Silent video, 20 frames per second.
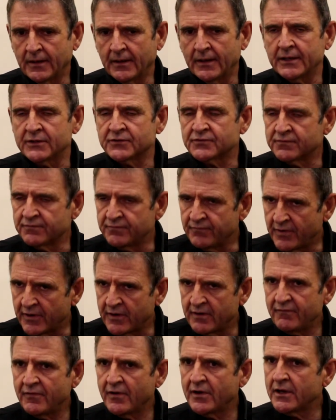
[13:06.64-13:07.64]
is
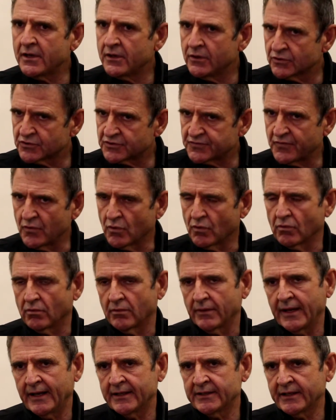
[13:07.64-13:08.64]
very, very useful
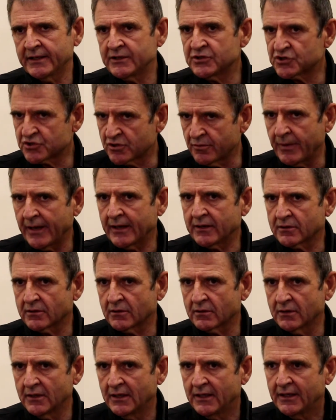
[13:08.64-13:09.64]
and
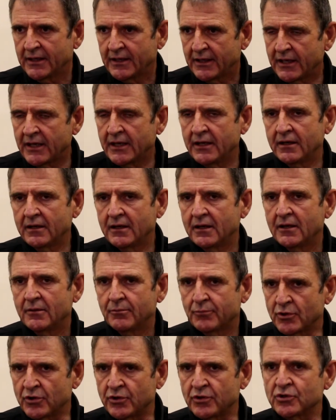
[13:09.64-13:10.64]
instrumental in
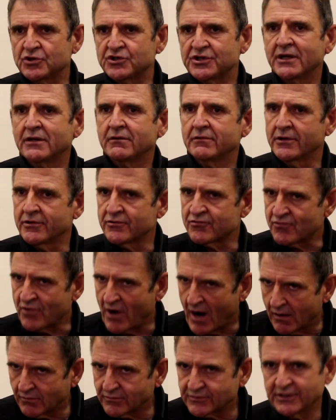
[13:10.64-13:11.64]
producing the
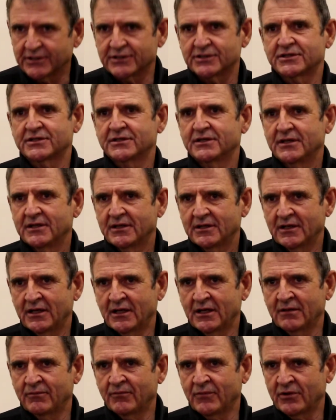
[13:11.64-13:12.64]
rounded
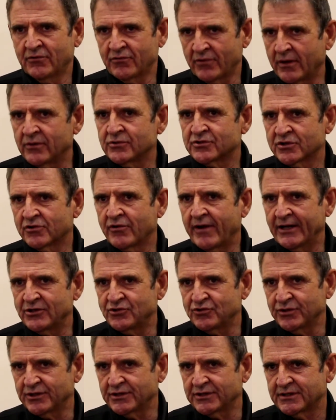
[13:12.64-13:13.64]
Rhodes
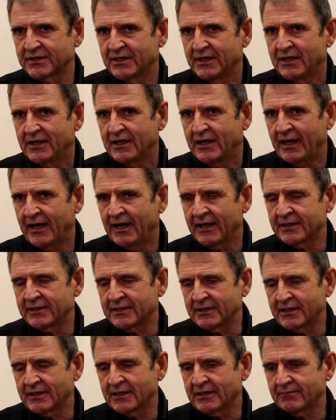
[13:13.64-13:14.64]
graduate. And
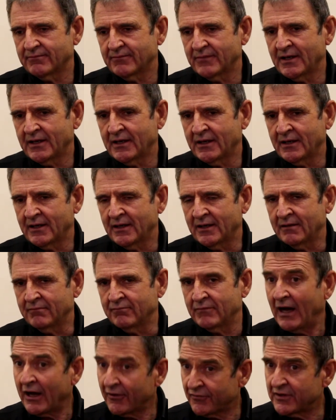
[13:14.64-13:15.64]

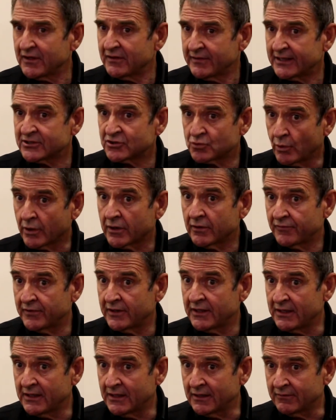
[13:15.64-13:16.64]
I think that's one of
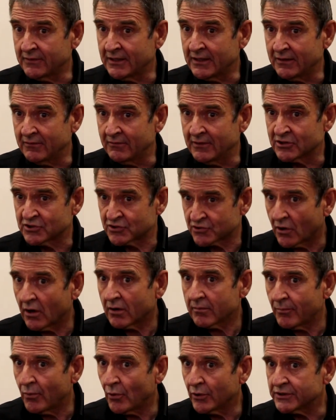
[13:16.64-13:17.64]
the
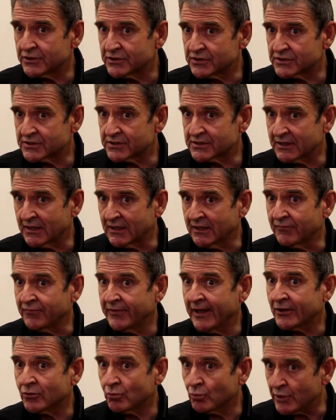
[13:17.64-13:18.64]
strong points
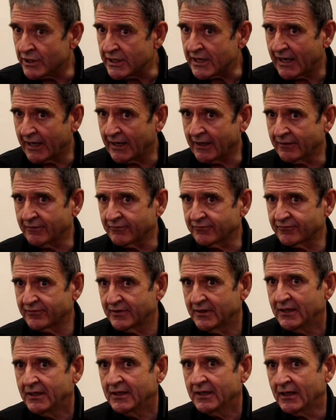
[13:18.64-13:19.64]
that we have
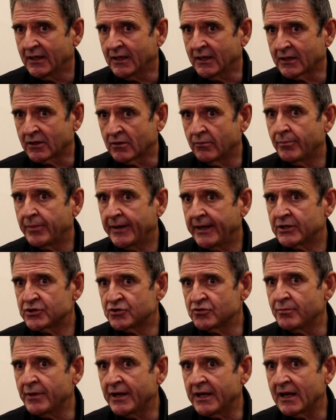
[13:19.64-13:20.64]
compared
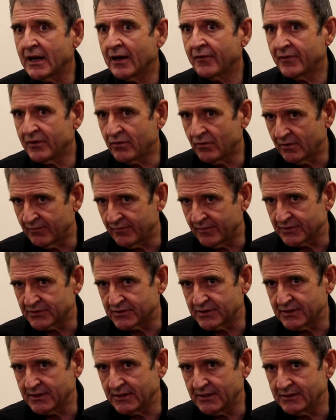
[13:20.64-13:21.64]
to many other
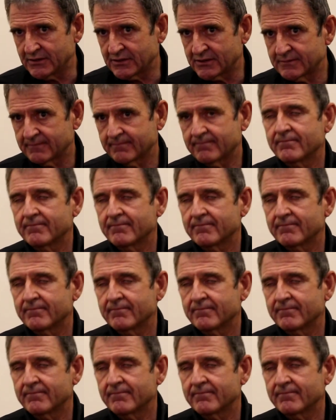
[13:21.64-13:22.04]
universities.